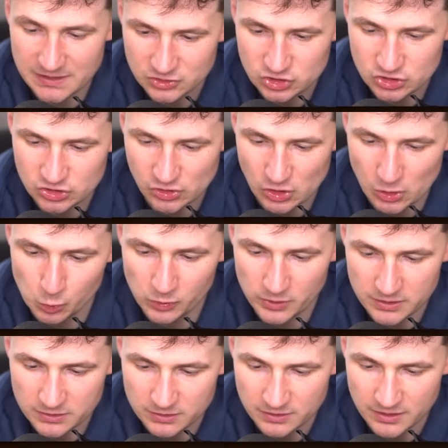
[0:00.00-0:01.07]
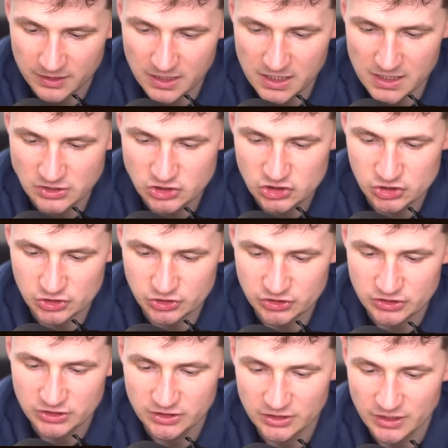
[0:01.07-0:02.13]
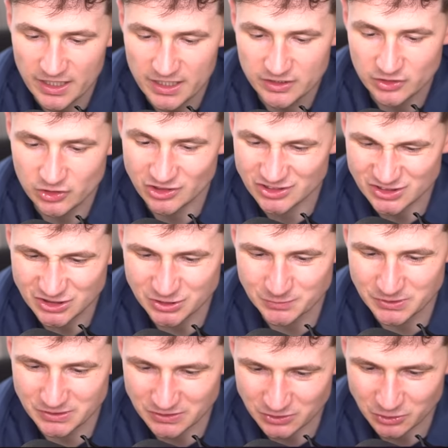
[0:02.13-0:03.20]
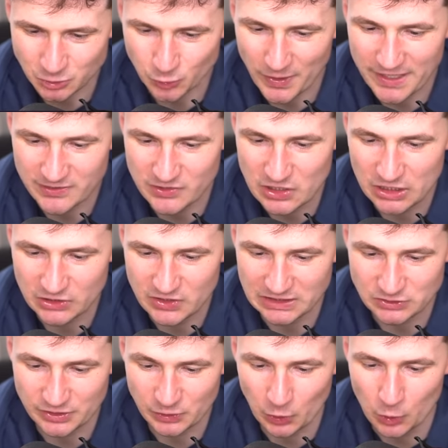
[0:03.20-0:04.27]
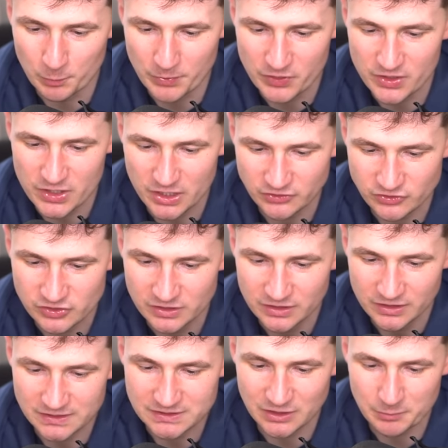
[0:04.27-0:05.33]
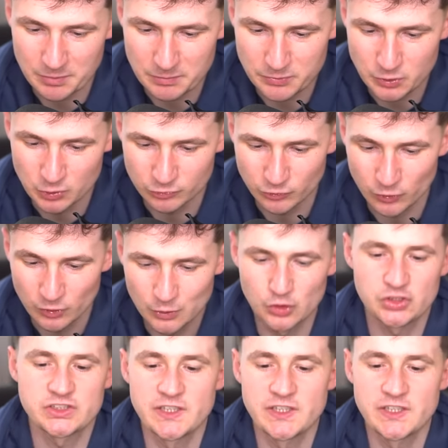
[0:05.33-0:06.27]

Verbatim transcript: slowly insert Come on. Crack the nut. That's right. Open the nut. It's gonna be beautiful. Looks